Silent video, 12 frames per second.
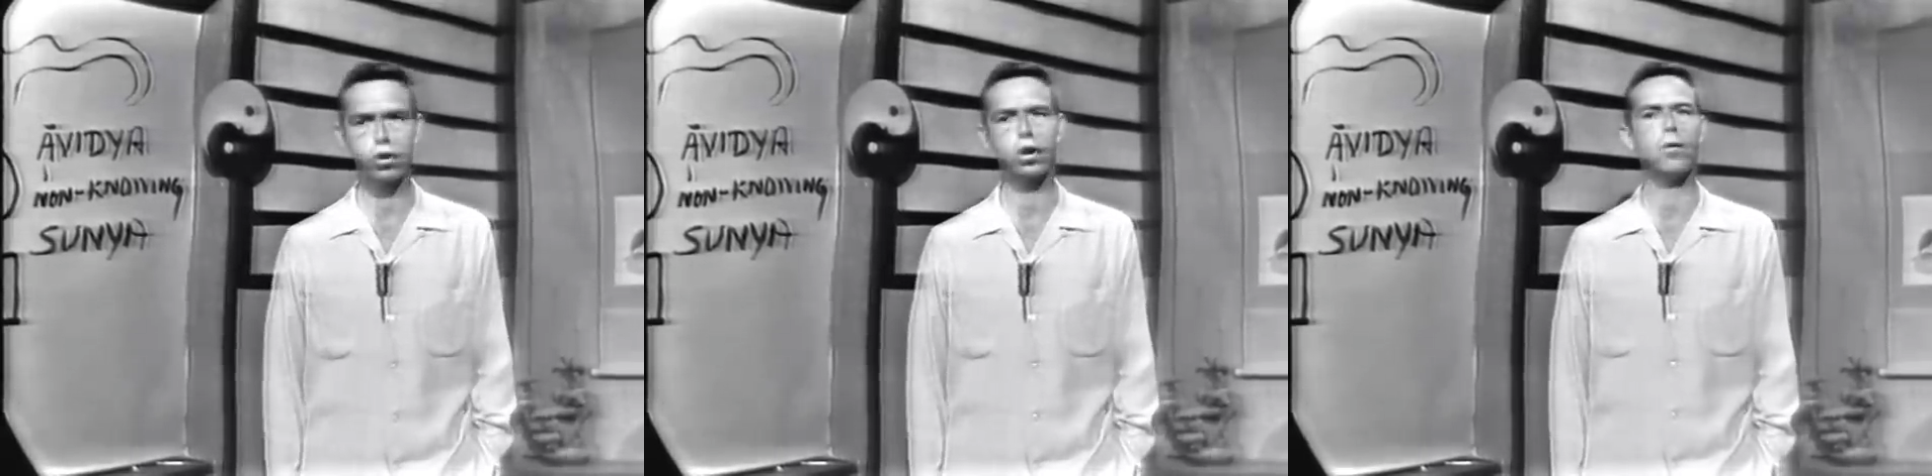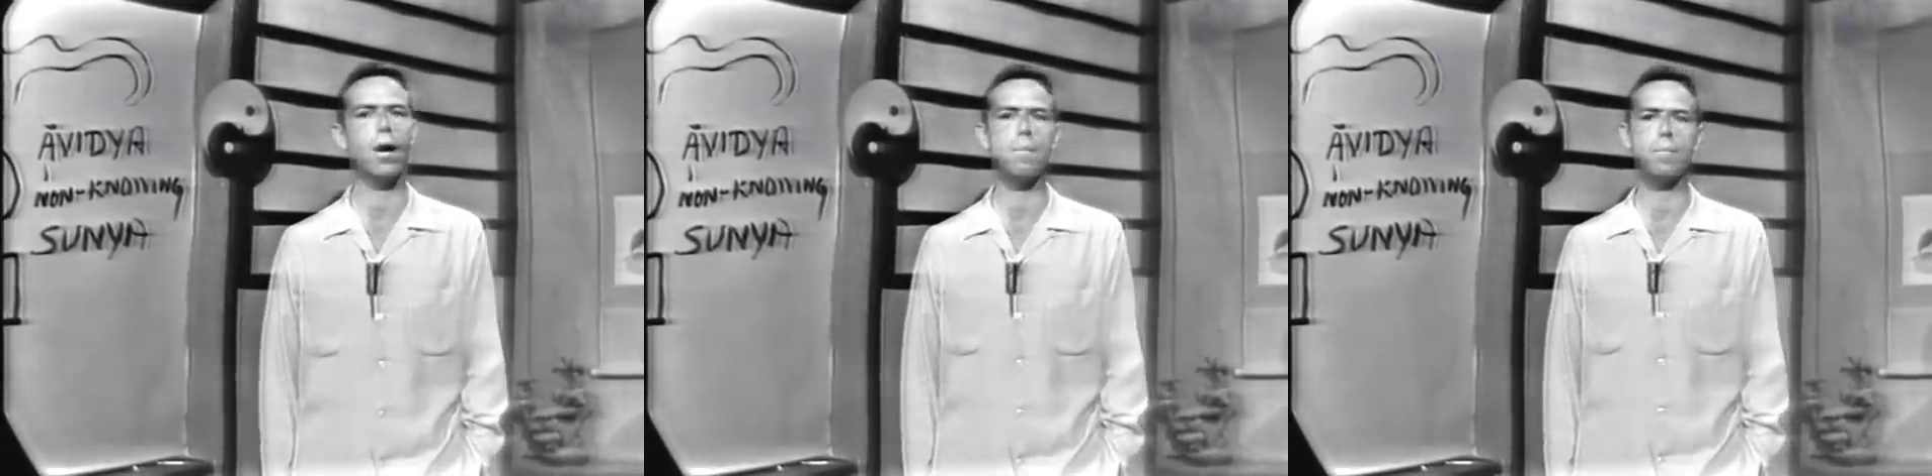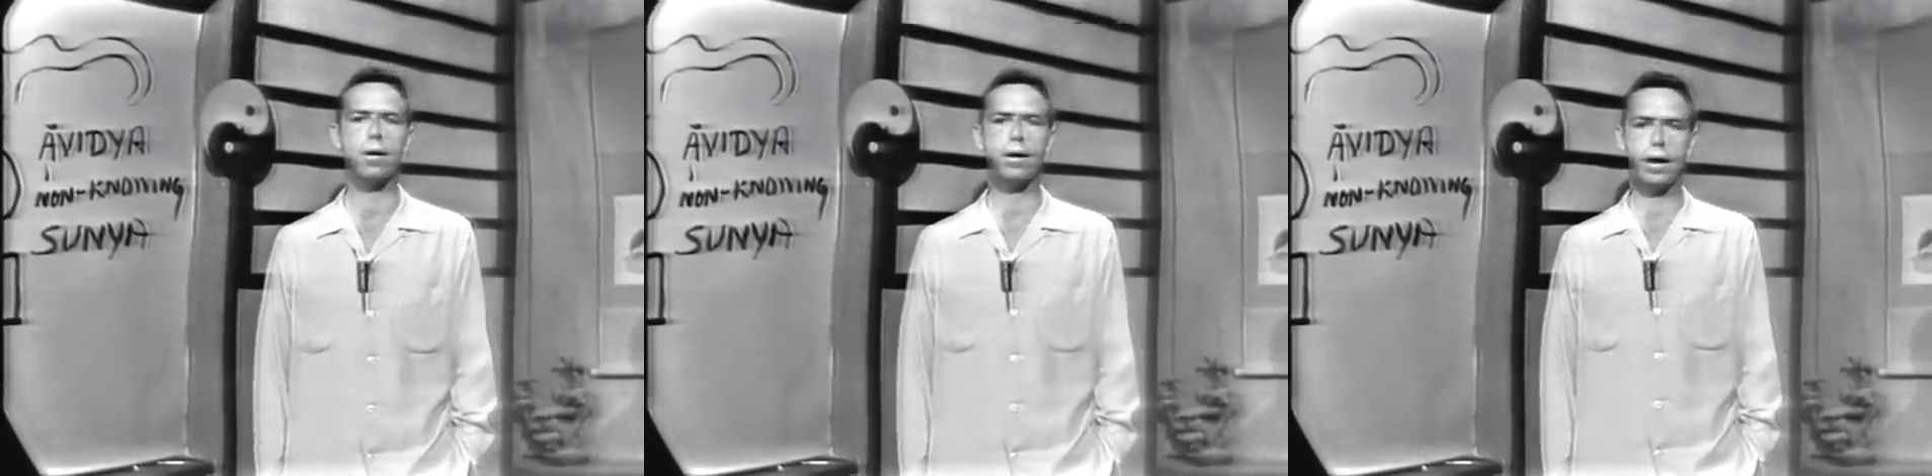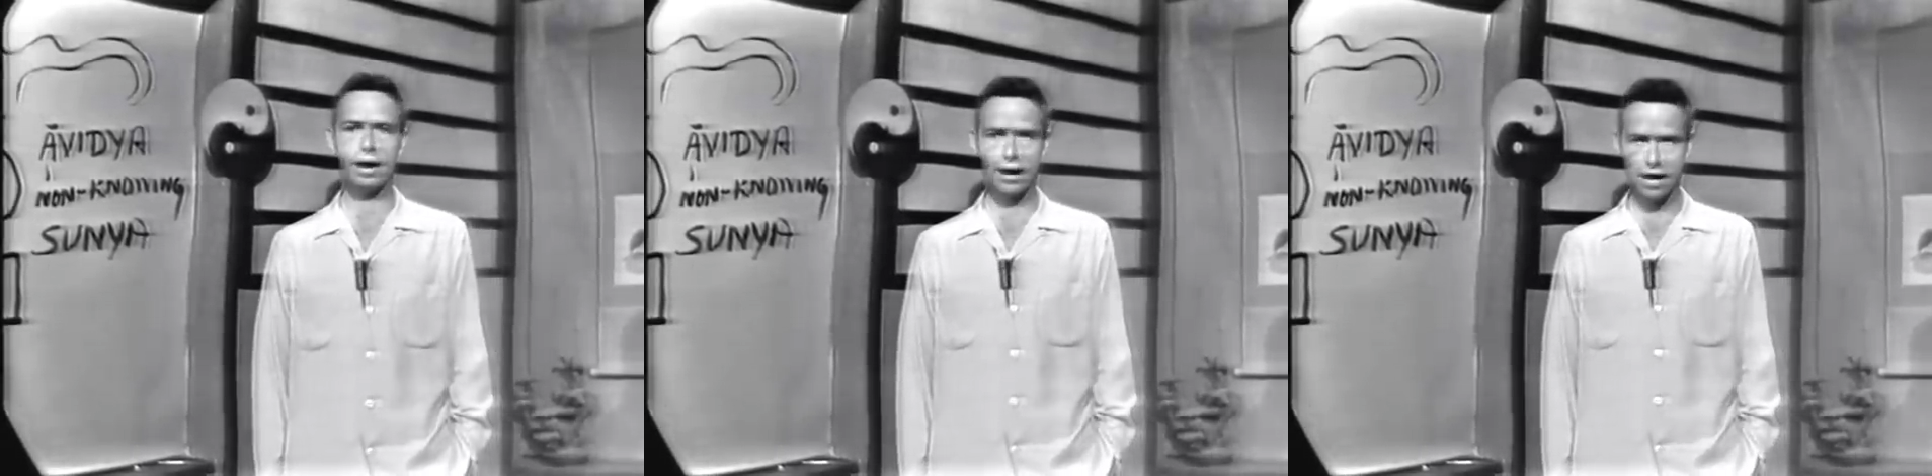show up
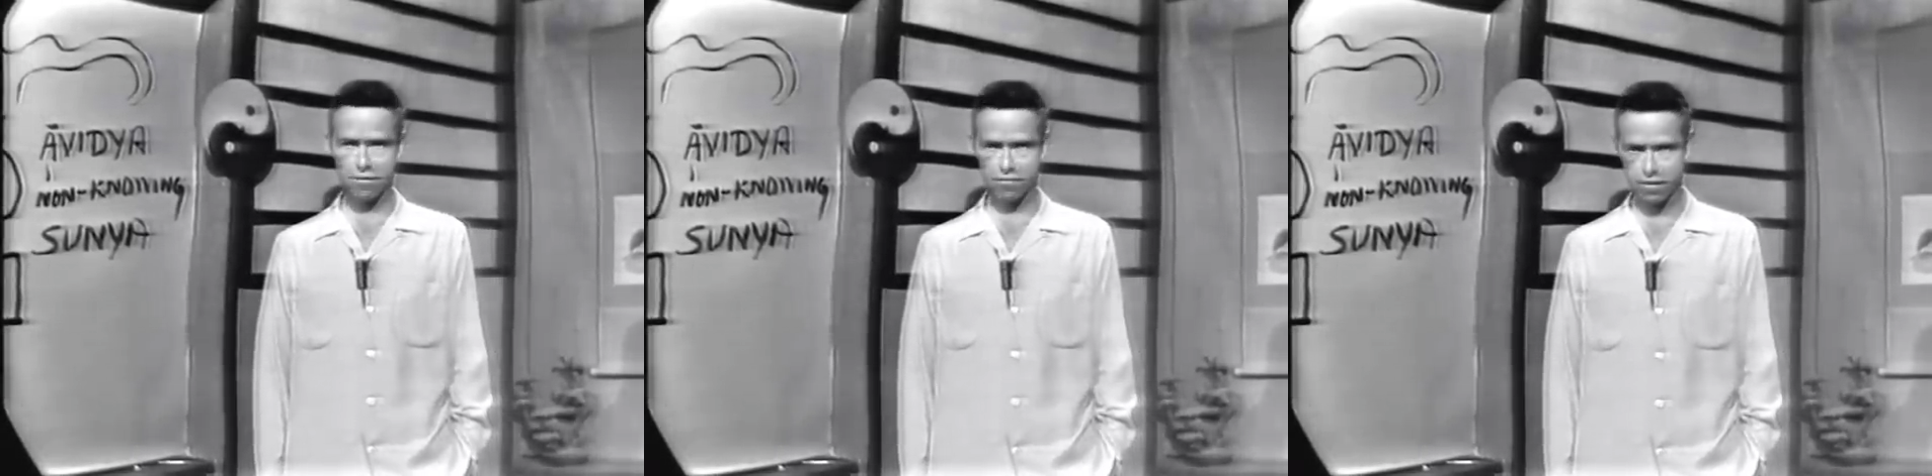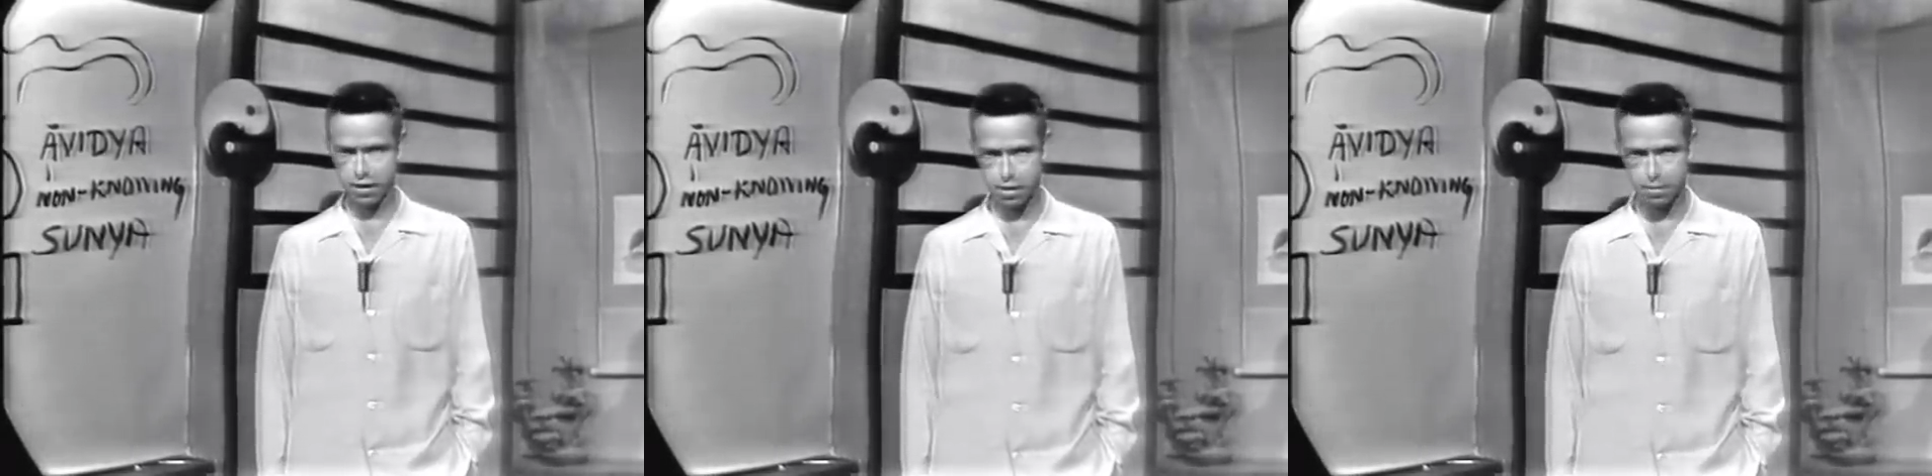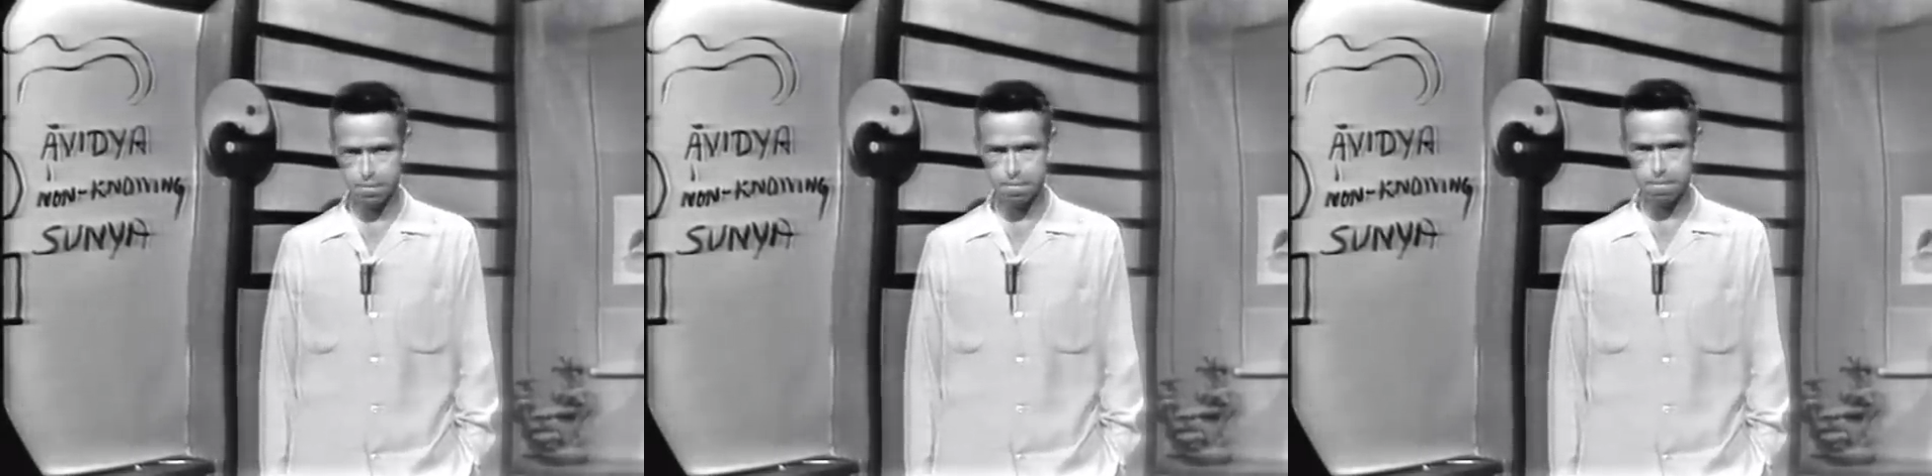a light figure.